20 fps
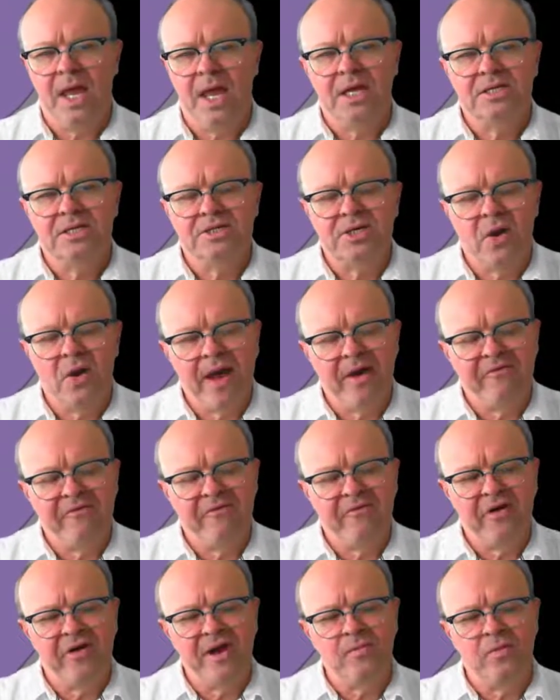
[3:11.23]
So our
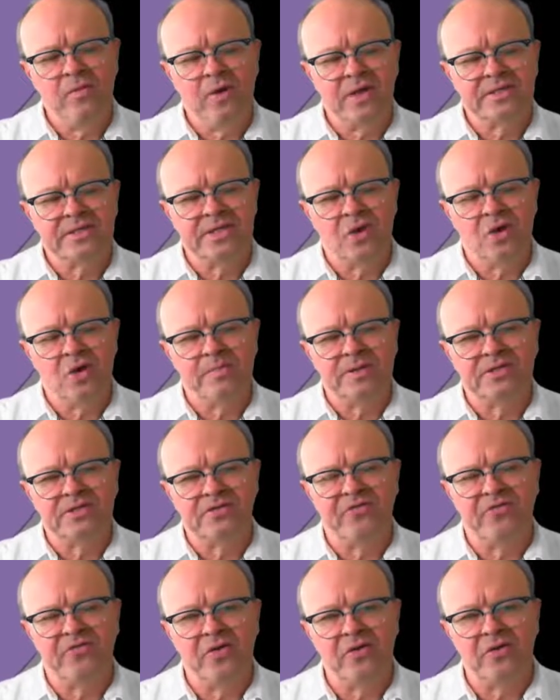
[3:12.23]
frameworks help
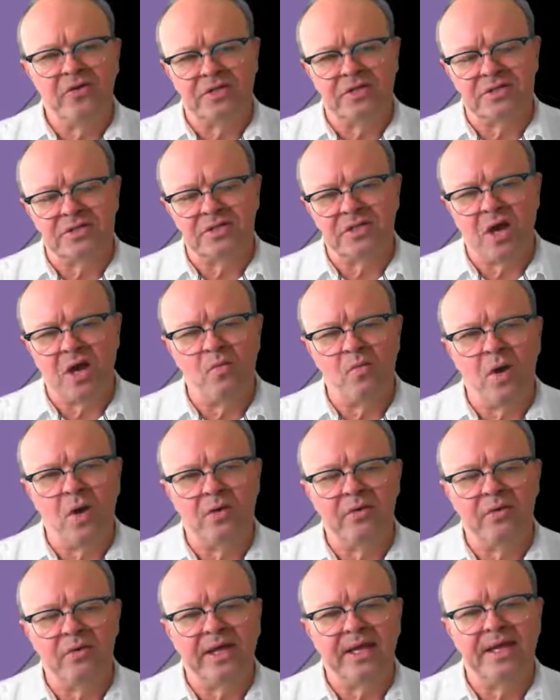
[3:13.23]
us focus on what
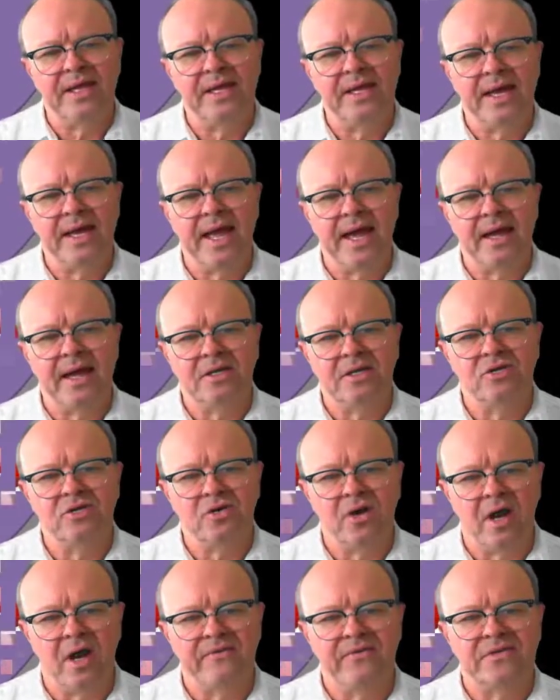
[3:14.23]
are the key accounting
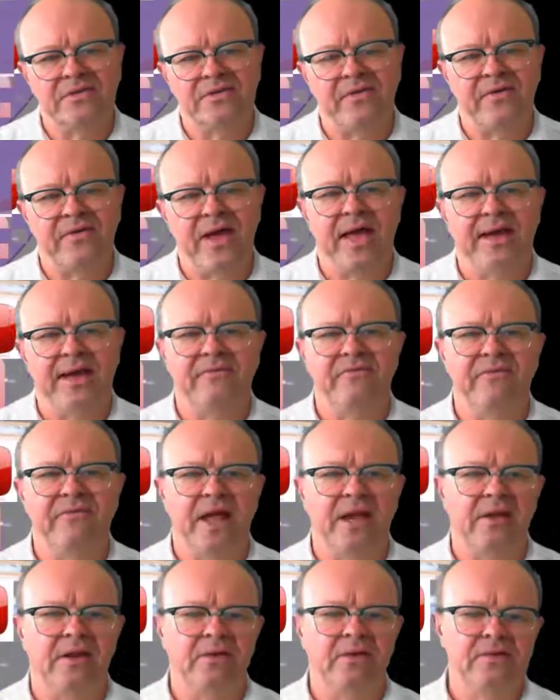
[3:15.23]
drivers of adding
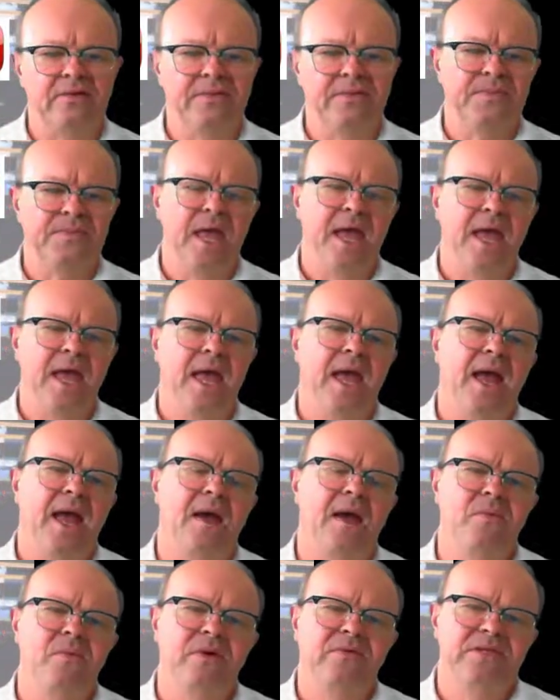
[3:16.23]
value.
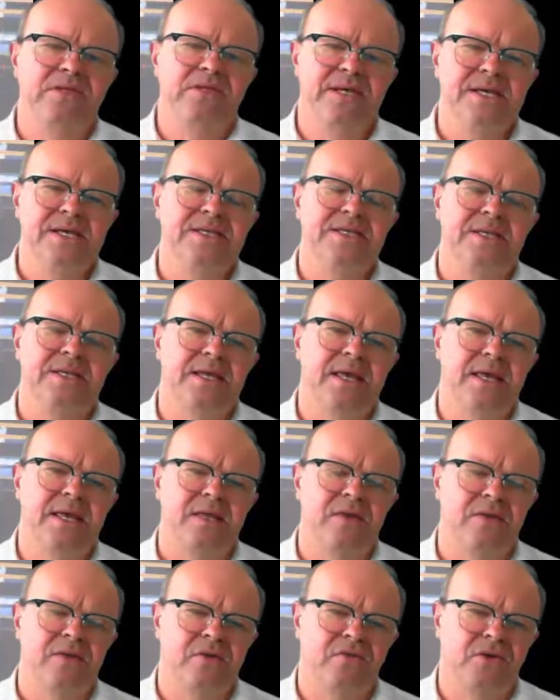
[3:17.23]
And we've seen that
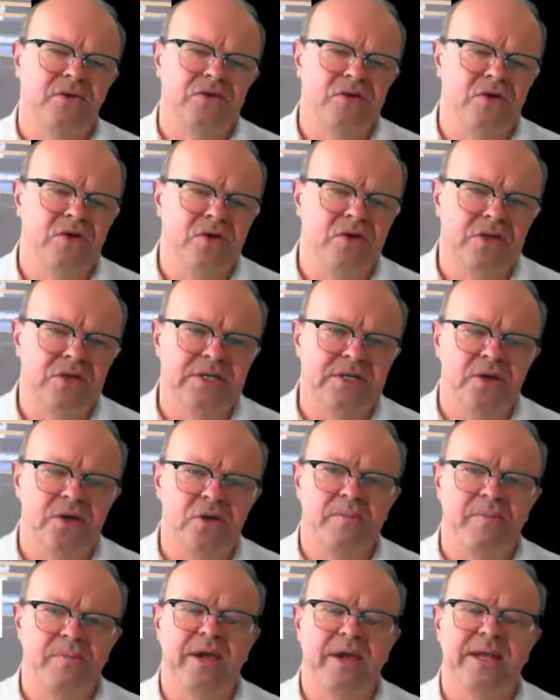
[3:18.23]
they're the return on net
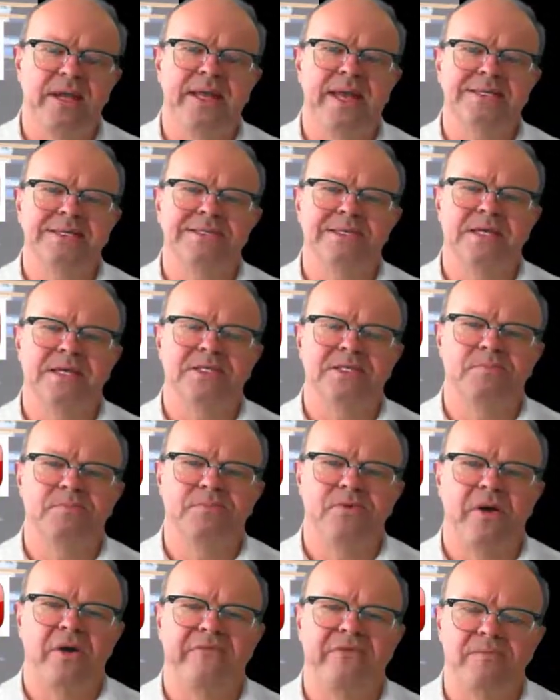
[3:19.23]
operating assets,
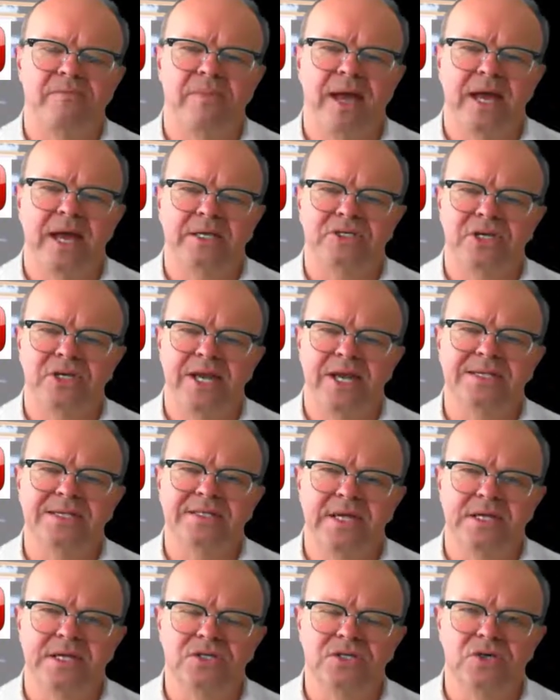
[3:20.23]
profit margin,
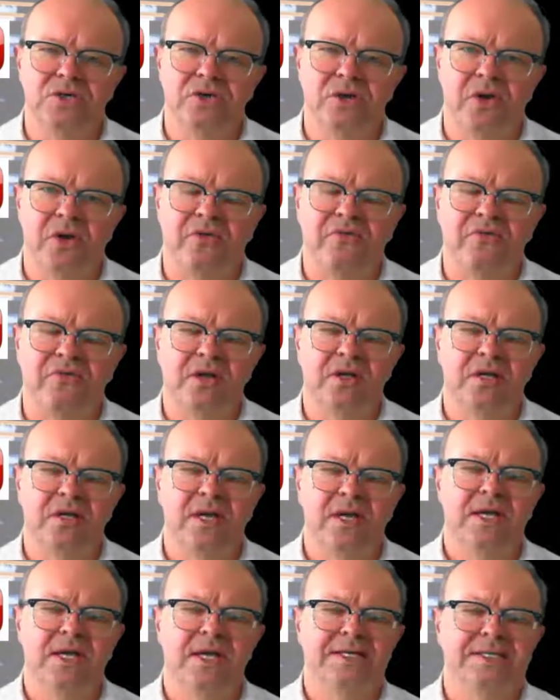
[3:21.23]
asset turnover,
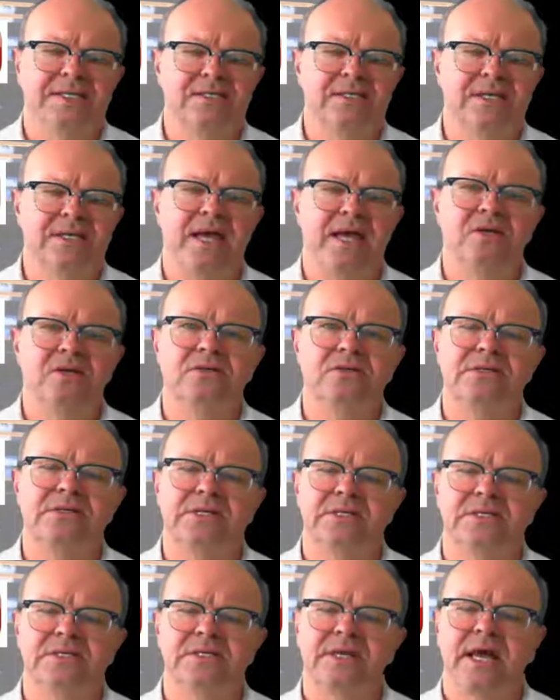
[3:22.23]
sales
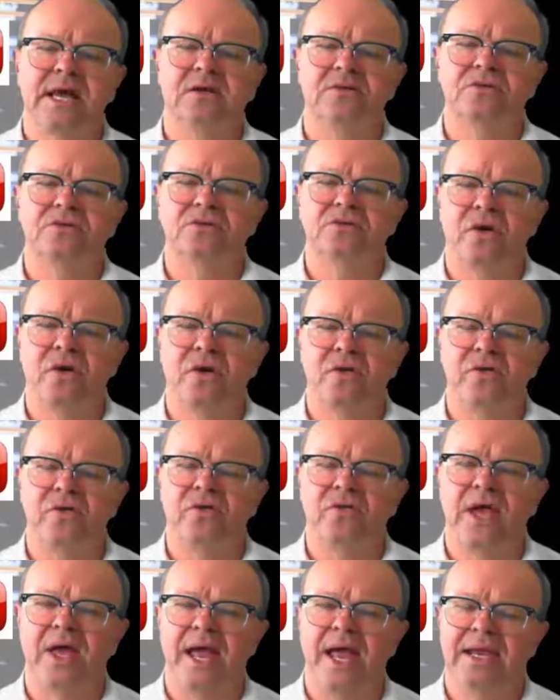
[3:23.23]
and sales
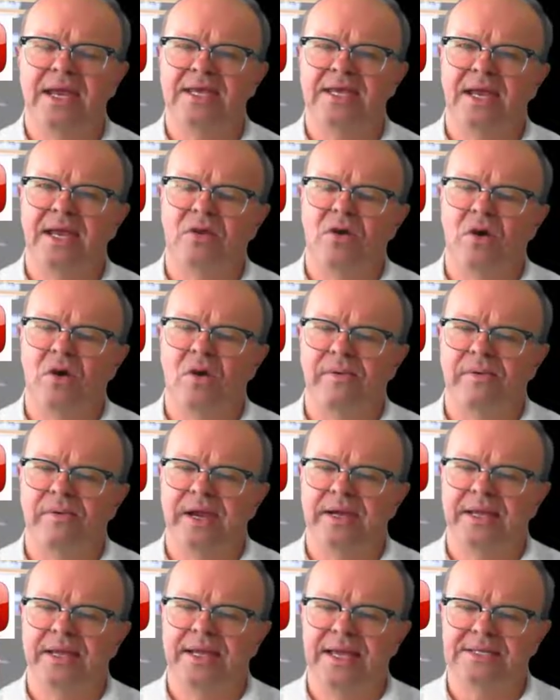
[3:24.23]
growth, and net
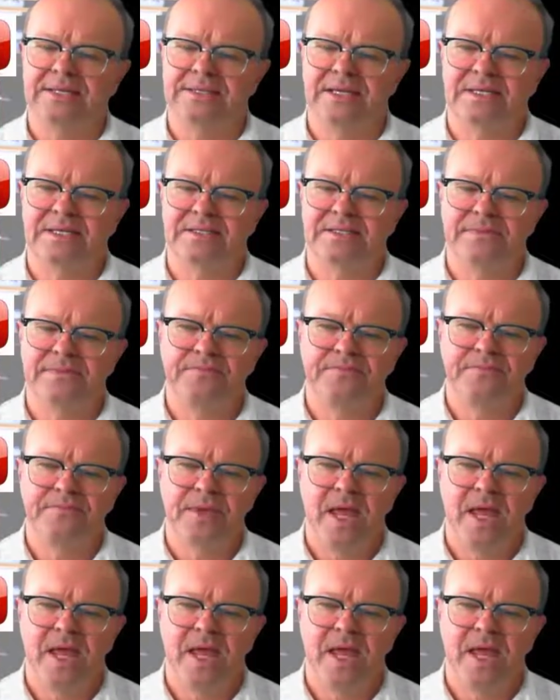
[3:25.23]
operating assets.